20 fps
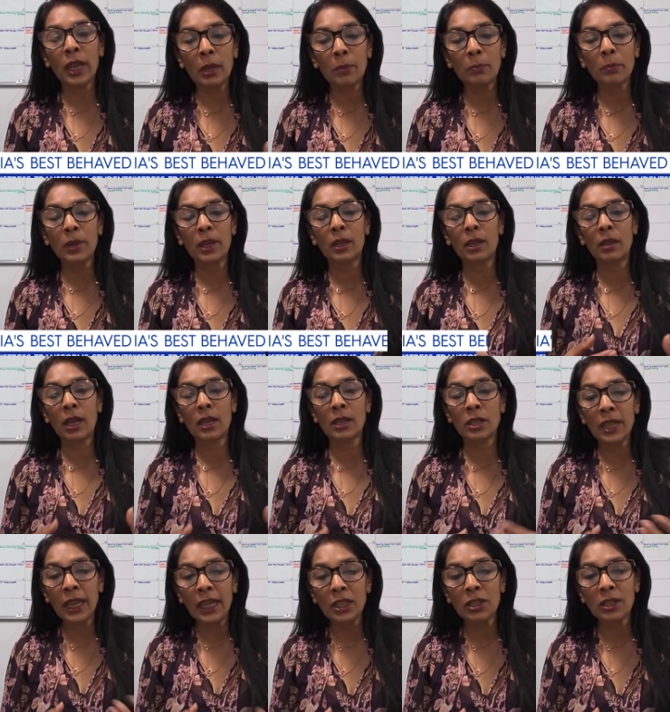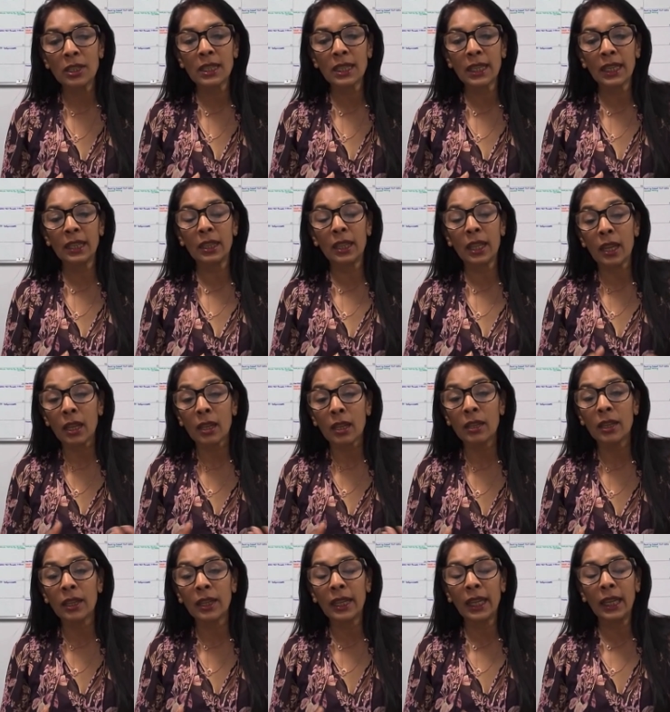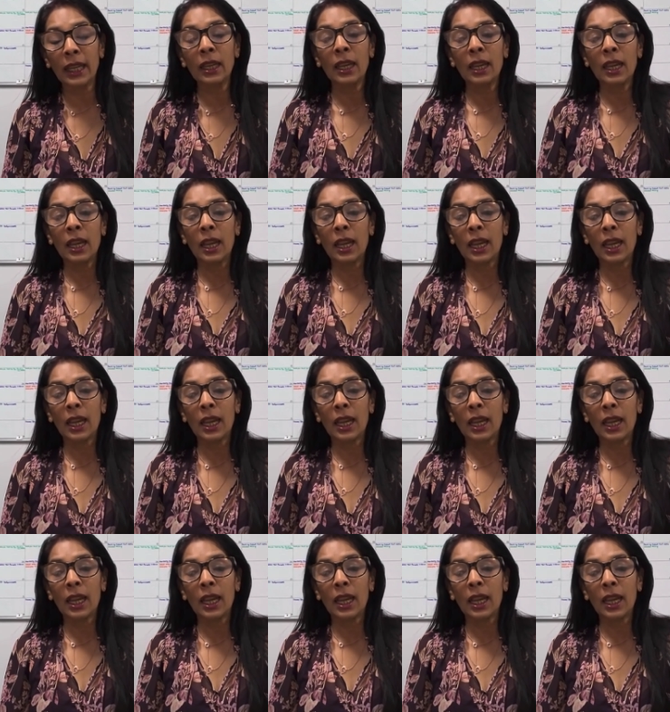help our teachers in their learning.